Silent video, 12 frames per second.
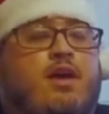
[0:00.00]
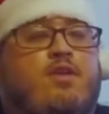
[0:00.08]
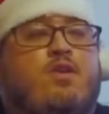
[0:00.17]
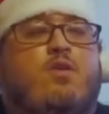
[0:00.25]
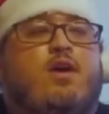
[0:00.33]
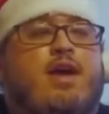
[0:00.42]
I don't
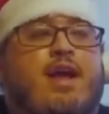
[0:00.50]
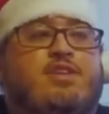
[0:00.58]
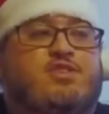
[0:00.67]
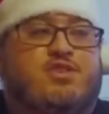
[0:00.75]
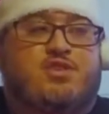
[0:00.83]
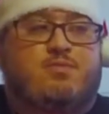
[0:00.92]
know why
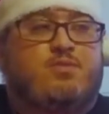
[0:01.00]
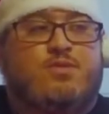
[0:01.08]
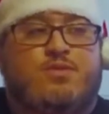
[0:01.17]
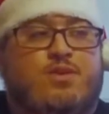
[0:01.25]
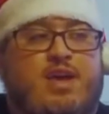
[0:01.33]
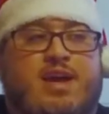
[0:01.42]
exorcism
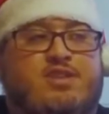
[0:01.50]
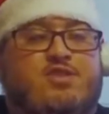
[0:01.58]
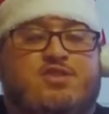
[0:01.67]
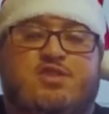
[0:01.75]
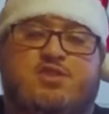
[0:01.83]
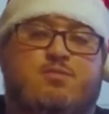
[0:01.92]
movie
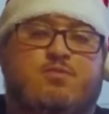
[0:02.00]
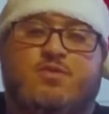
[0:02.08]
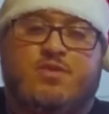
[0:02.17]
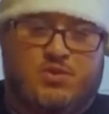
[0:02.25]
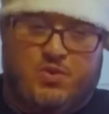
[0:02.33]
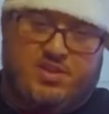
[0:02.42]
exorcism
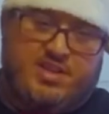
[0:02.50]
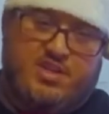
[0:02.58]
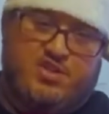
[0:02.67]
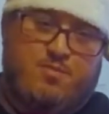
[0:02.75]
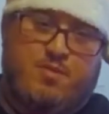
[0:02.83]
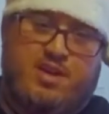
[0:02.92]
movies always
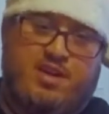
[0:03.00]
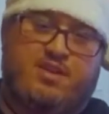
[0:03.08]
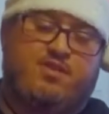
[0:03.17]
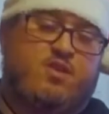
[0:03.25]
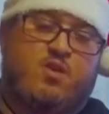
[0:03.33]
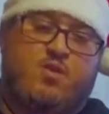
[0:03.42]
get your money
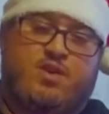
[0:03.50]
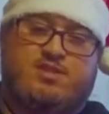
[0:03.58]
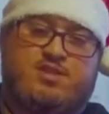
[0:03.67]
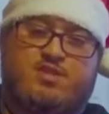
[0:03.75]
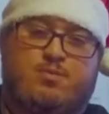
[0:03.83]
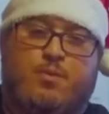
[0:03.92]
and they're always
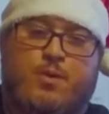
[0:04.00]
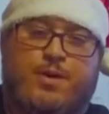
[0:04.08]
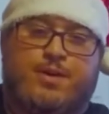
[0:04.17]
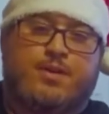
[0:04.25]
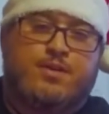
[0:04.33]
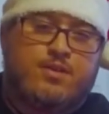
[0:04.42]

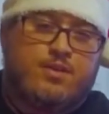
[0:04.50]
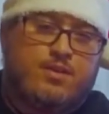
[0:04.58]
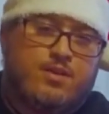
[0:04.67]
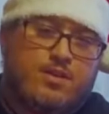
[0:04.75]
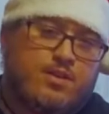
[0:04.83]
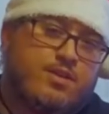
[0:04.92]
disappointing.
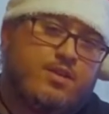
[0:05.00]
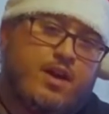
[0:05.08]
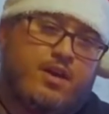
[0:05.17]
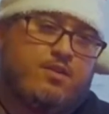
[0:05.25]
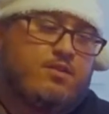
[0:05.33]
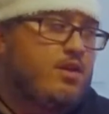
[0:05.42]
I
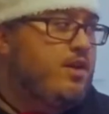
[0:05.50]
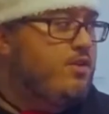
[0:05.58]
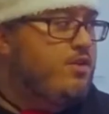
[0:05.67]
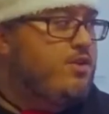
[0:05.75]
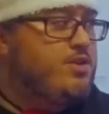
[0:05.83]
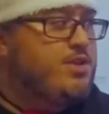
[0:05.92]
don't I don't
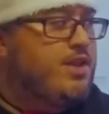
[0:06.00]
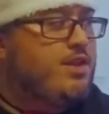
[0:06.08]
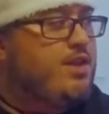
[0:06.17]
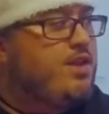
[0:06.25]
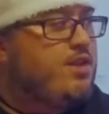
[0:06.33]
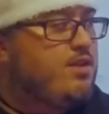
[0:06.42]
understand
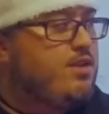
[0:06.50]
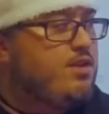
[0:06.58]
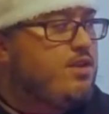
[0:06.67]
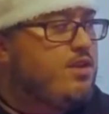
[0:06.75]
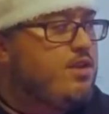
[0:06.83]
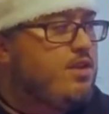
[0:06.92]
that.
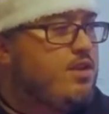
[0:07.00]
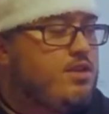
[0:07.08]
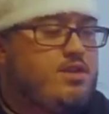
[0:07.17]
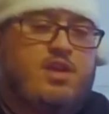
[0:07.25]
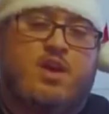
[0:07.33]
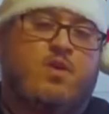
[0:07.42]
What?
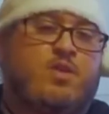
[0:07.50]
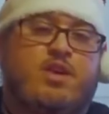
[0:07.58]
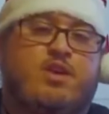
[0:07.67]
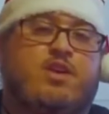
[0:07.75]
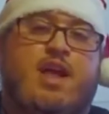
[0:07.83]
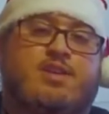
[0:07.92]
The only
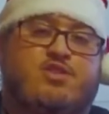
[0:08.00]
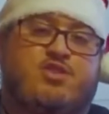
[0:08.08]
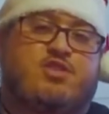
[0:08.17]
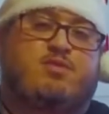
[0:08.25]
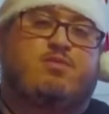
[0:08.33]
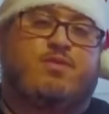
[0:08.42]
good
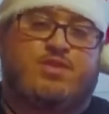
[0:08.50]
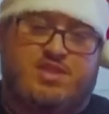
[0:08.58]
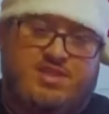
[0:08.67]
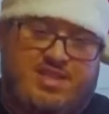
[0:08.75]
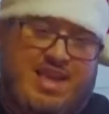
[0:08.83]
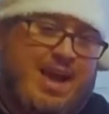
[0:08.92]
exorcist movies
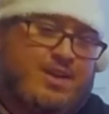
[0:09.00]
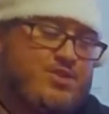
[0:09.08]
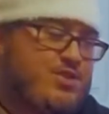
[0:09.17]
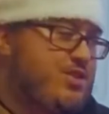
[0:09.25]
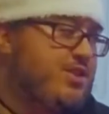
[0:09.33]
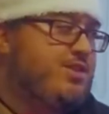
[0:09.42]
is The
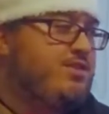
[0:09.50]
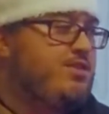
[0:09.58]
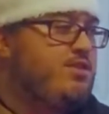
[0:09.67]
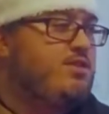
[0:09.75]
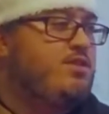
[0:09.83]
Exorcist.